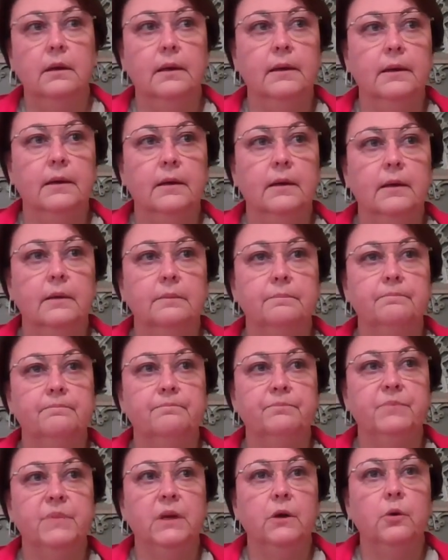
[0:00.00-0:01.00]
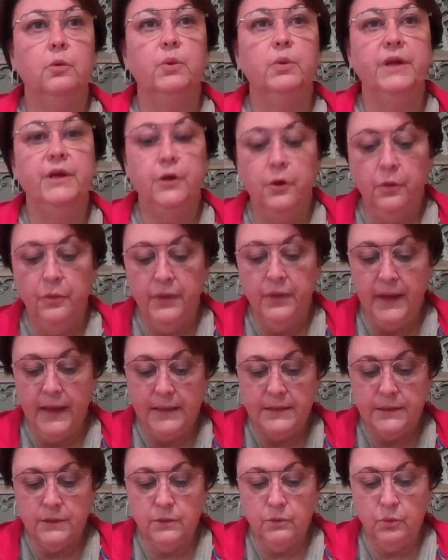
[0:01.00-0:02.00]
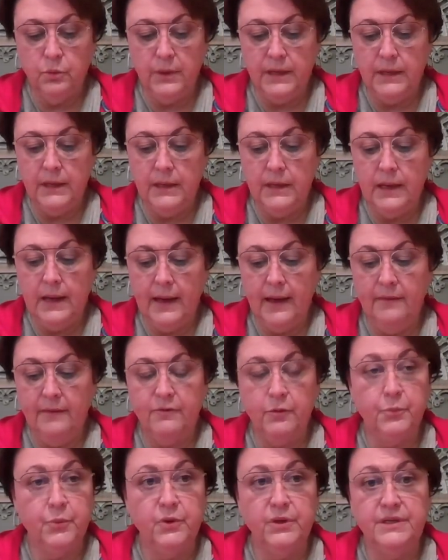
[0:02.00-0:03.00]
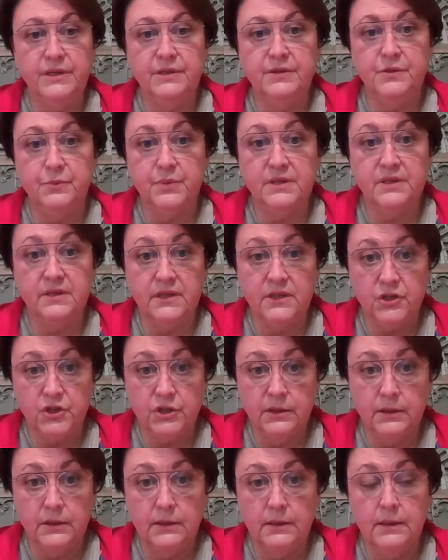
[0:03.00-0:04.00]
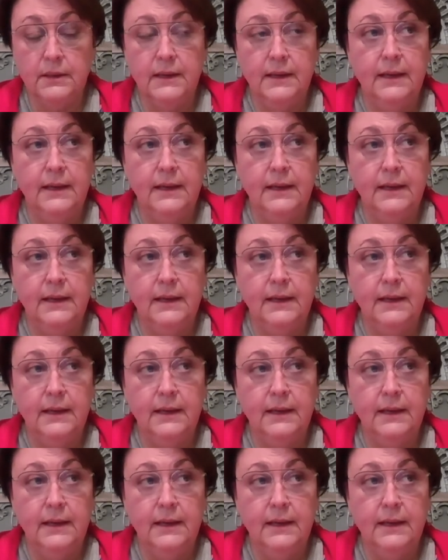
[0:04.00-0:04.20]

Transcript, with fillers: Um, we know that we have a predisposition,